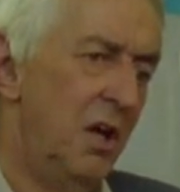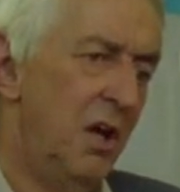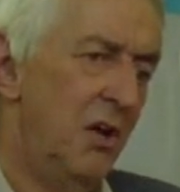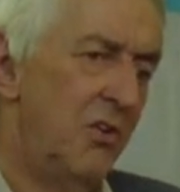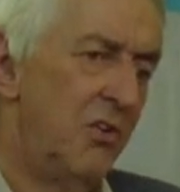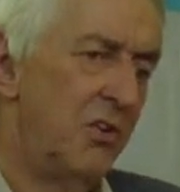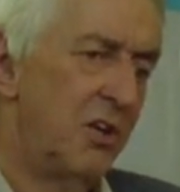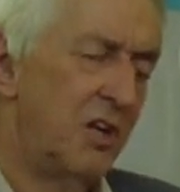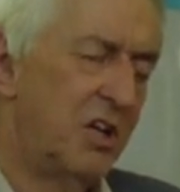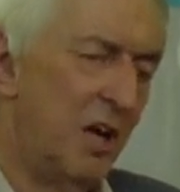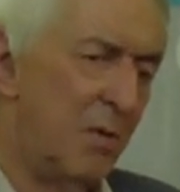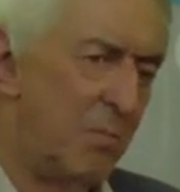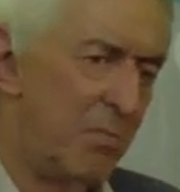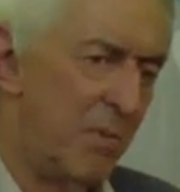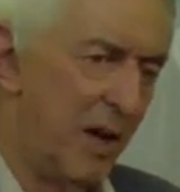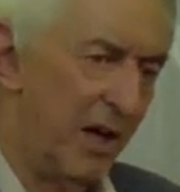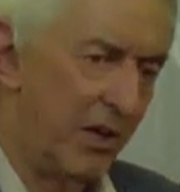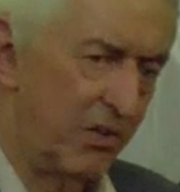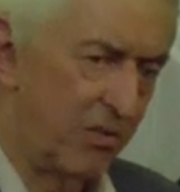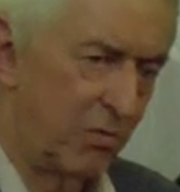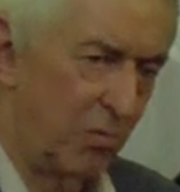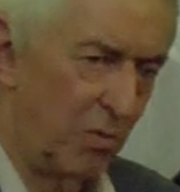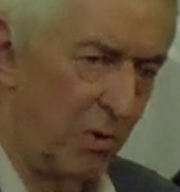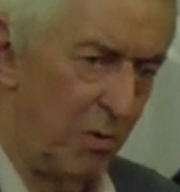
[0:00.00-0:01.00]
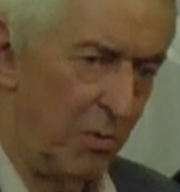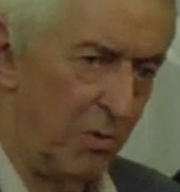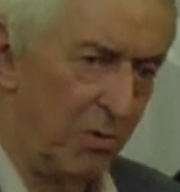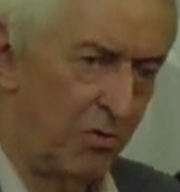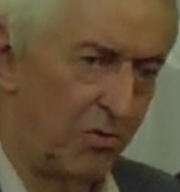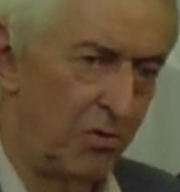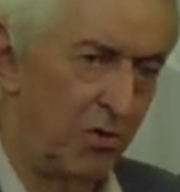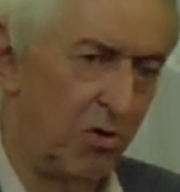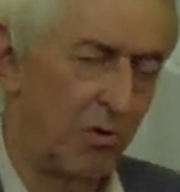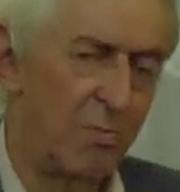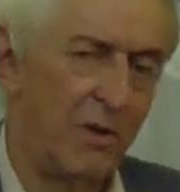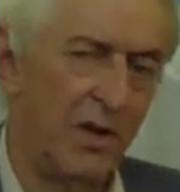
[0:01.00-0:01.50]
To come back to what we
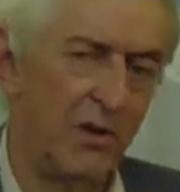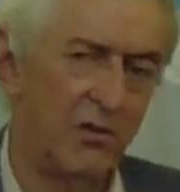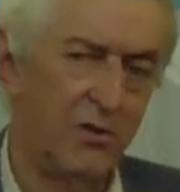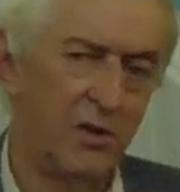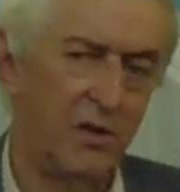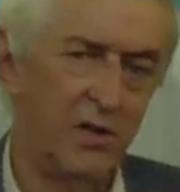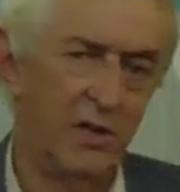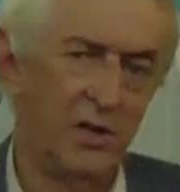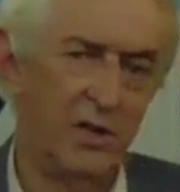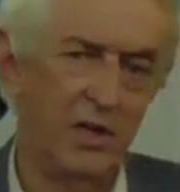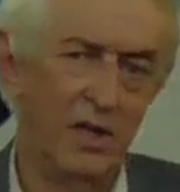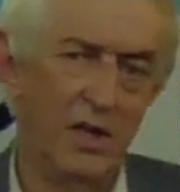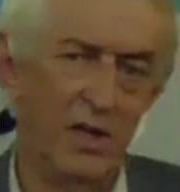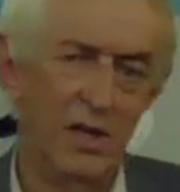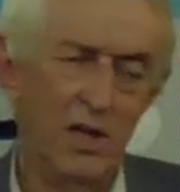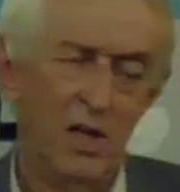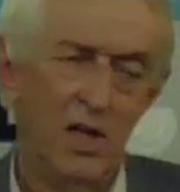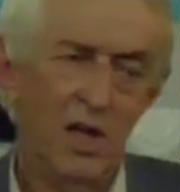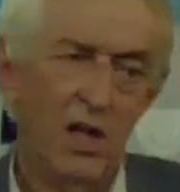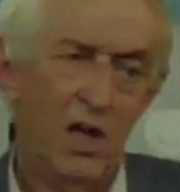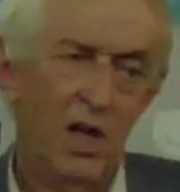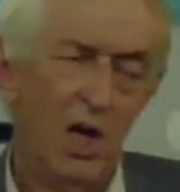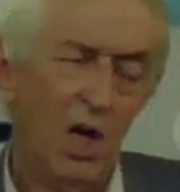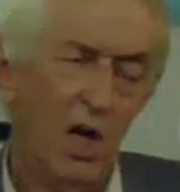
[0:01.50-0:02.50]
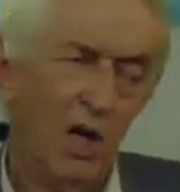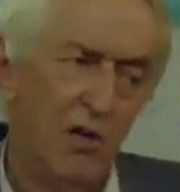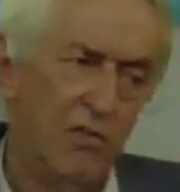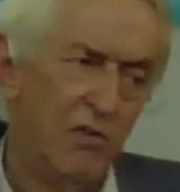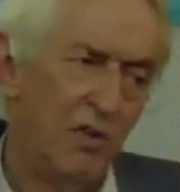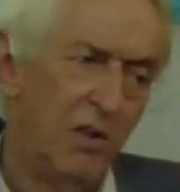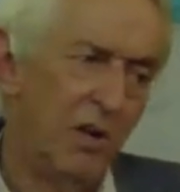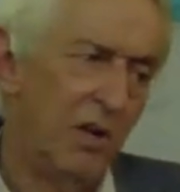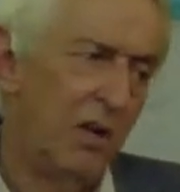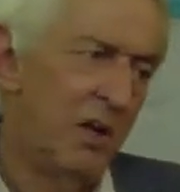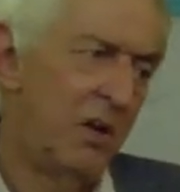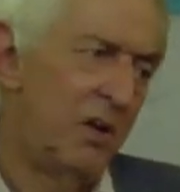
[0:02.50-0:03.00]
talked about earlier, over
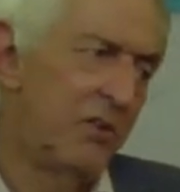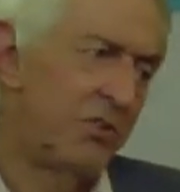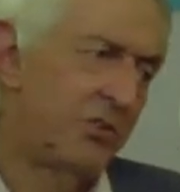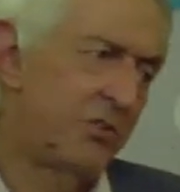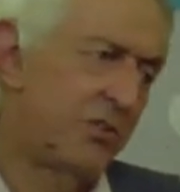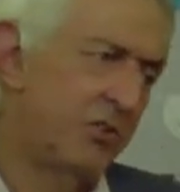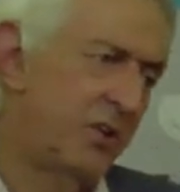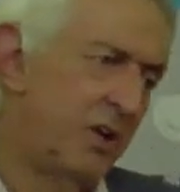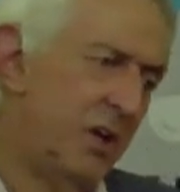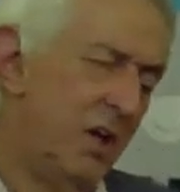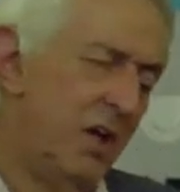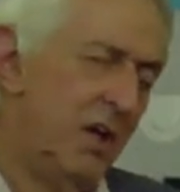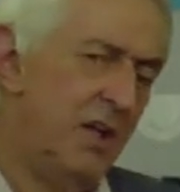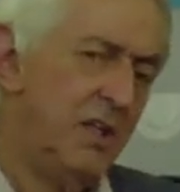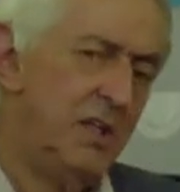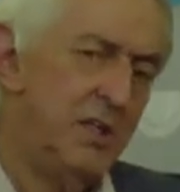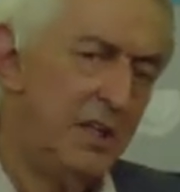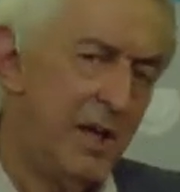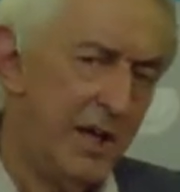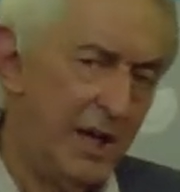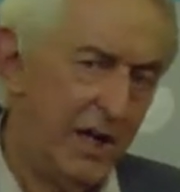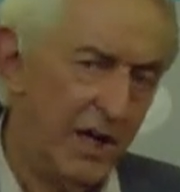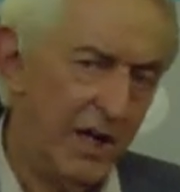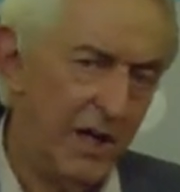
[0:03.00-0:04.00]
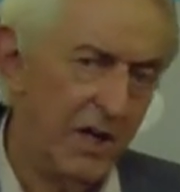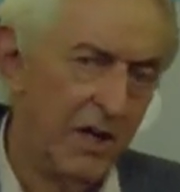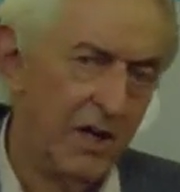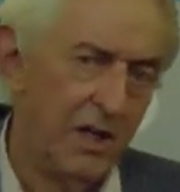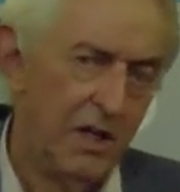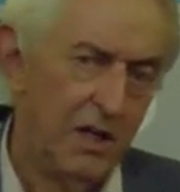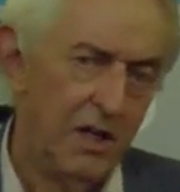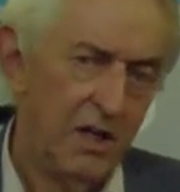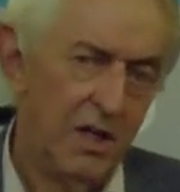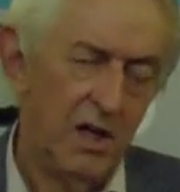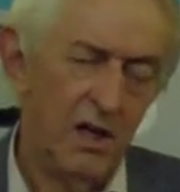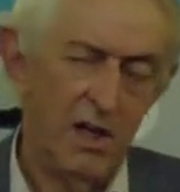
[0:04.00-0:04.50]
the last year,
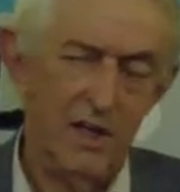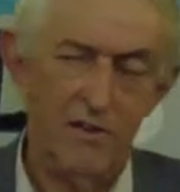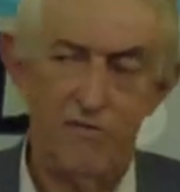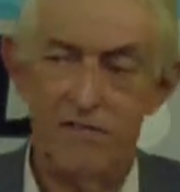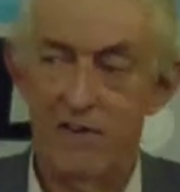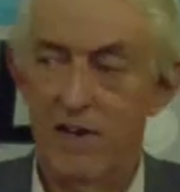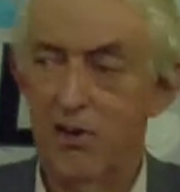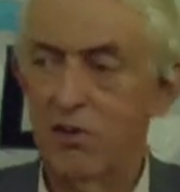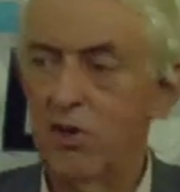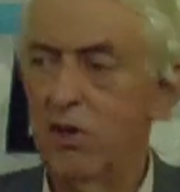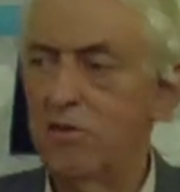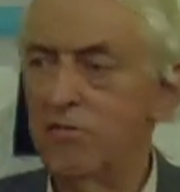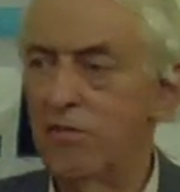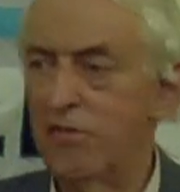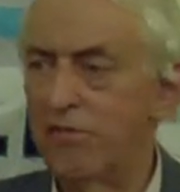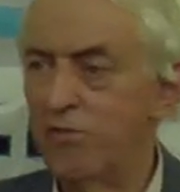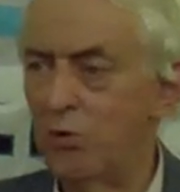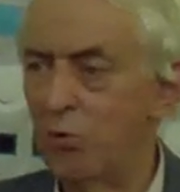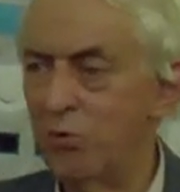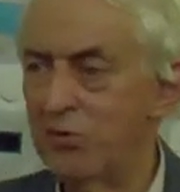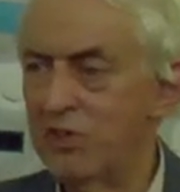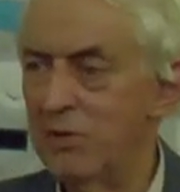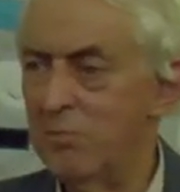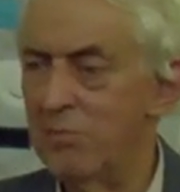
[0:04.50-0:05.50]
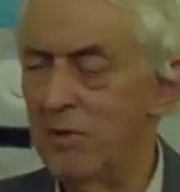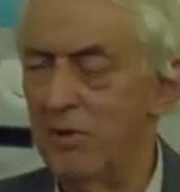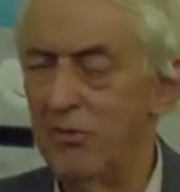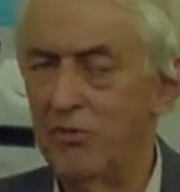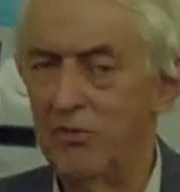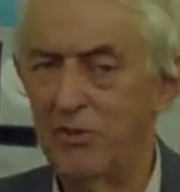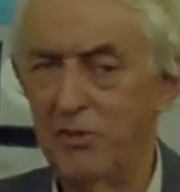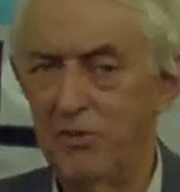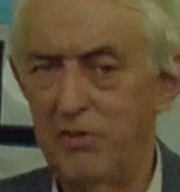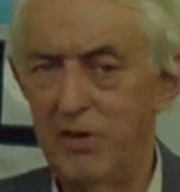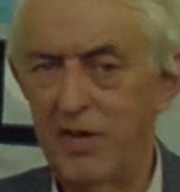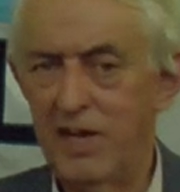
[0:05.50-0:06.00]
in fact over 14 months
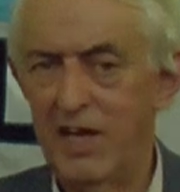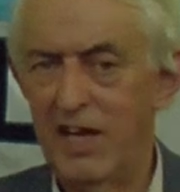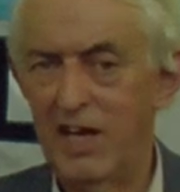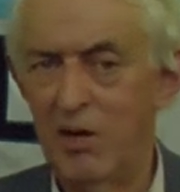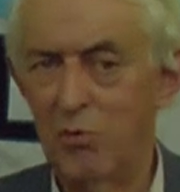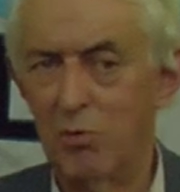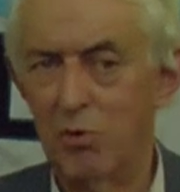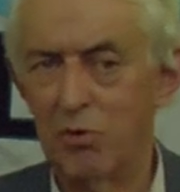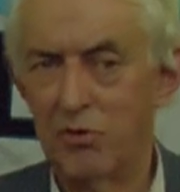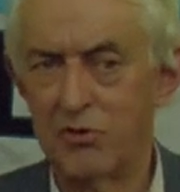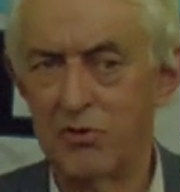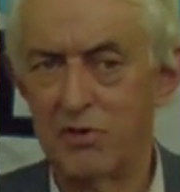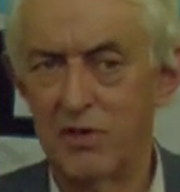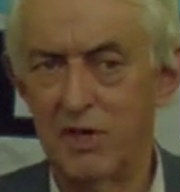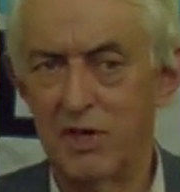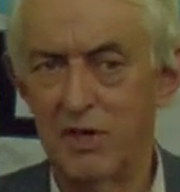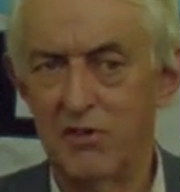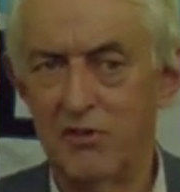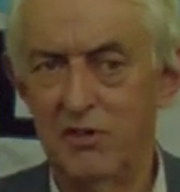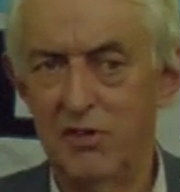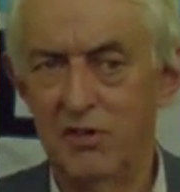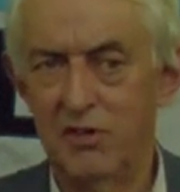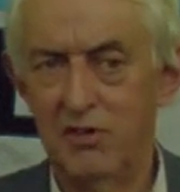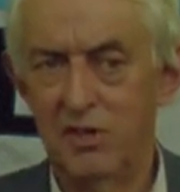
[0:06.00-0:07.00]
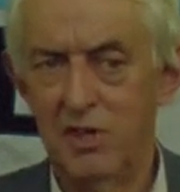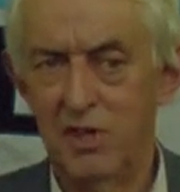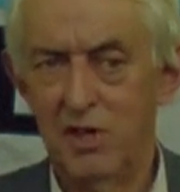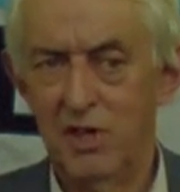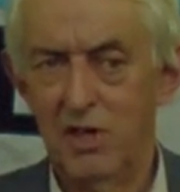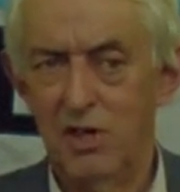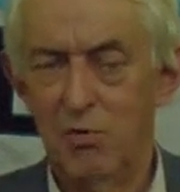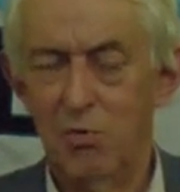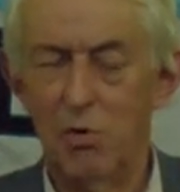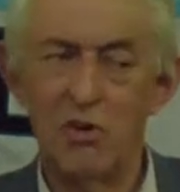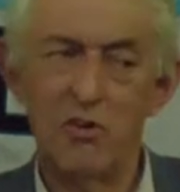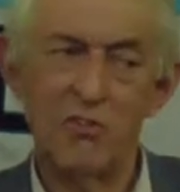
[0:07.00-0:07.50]
since the air war started,
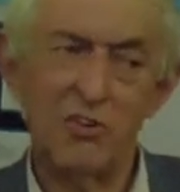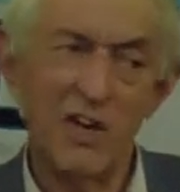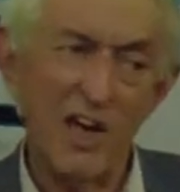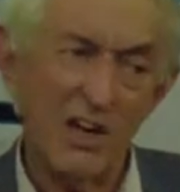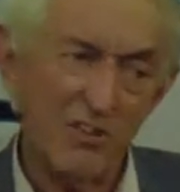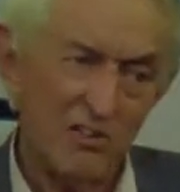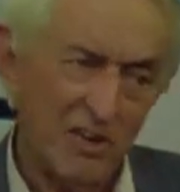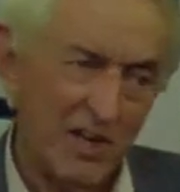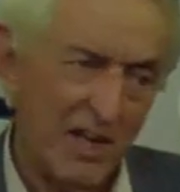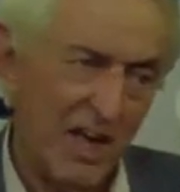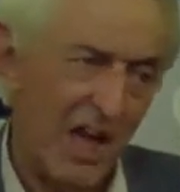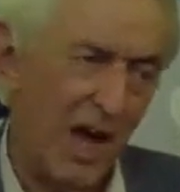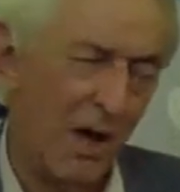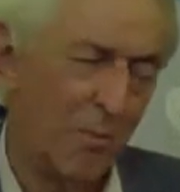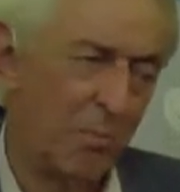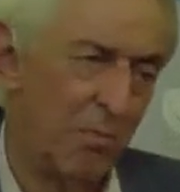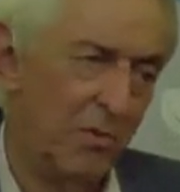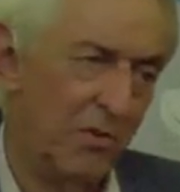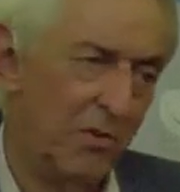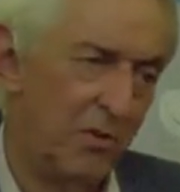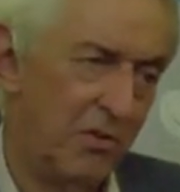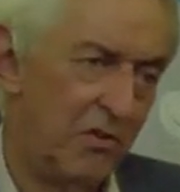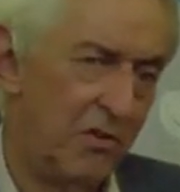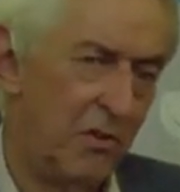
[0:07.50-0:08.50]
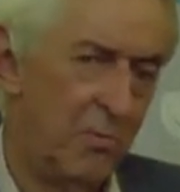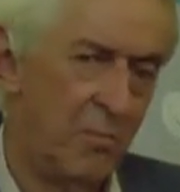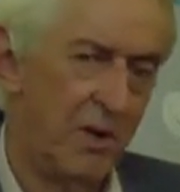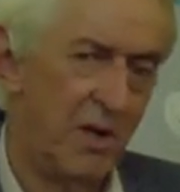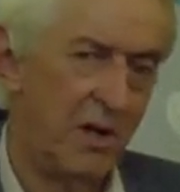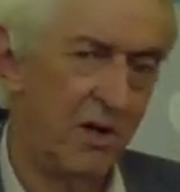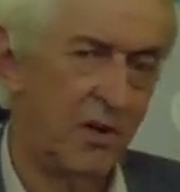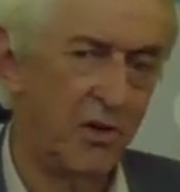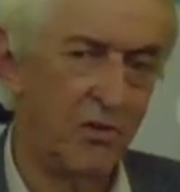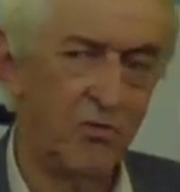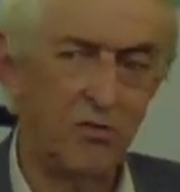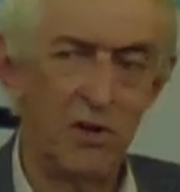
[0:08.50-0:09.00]
what has actually happened is the
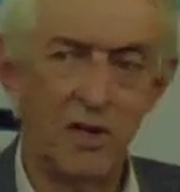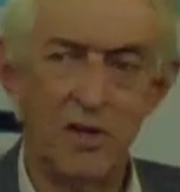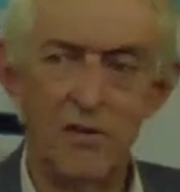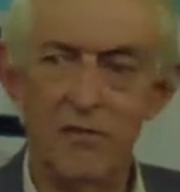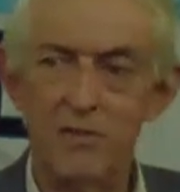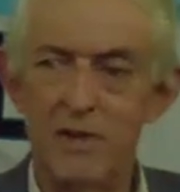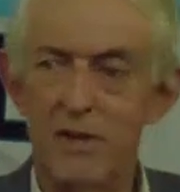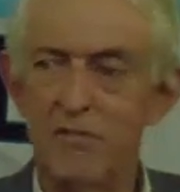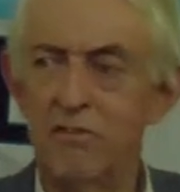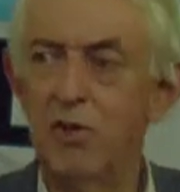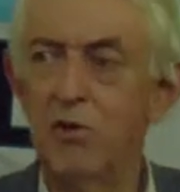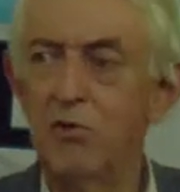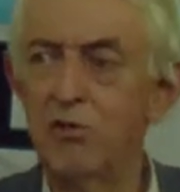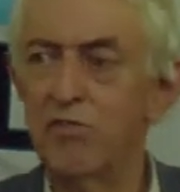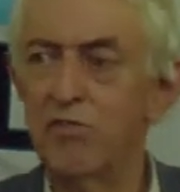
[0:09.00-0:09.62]
Americans reckon they've killed